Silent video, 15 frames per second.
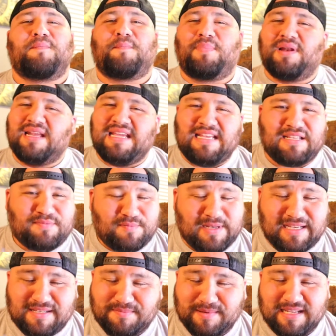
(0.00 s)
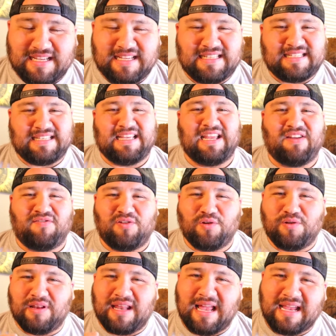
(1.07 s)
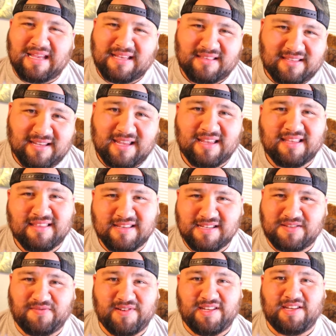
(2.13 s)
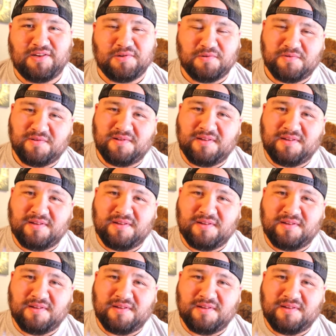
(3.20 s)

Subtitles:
Please, please, please, if you liked this video,